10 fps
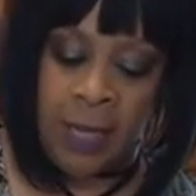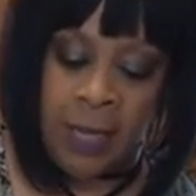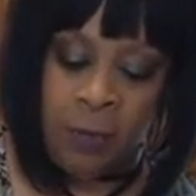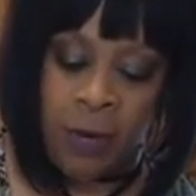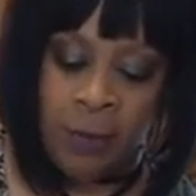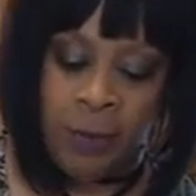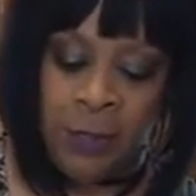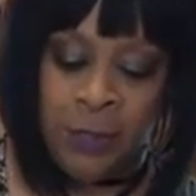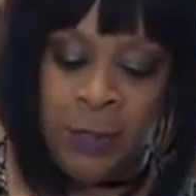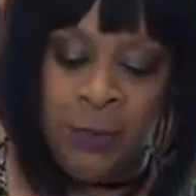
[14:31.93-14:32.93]
And what I'm going
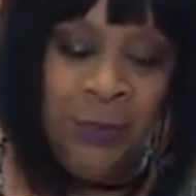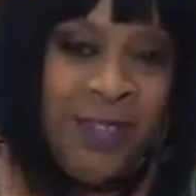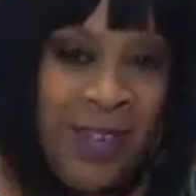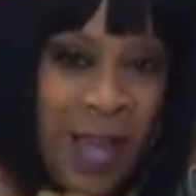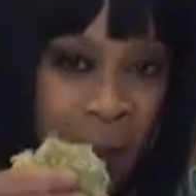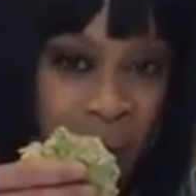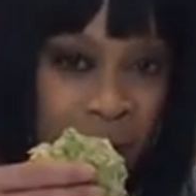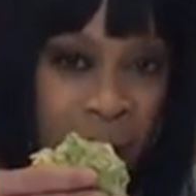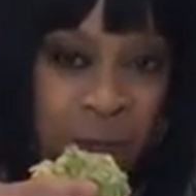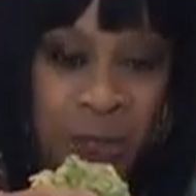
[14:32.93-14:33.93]
to do, I'm
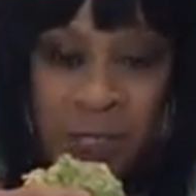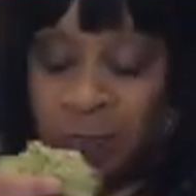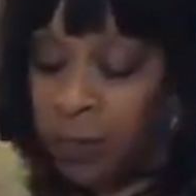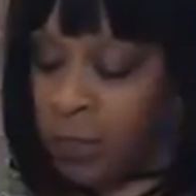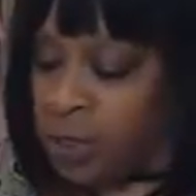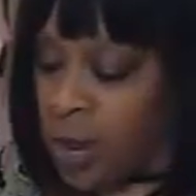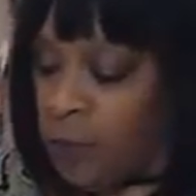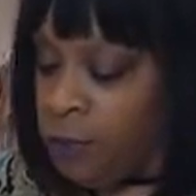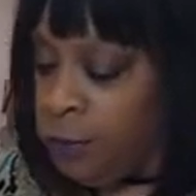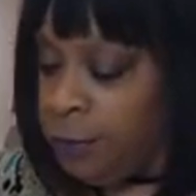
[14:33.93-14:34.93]
going to put this on the
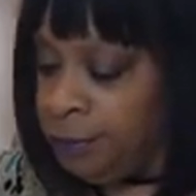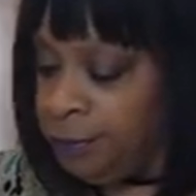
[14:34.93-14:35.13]
shuffle.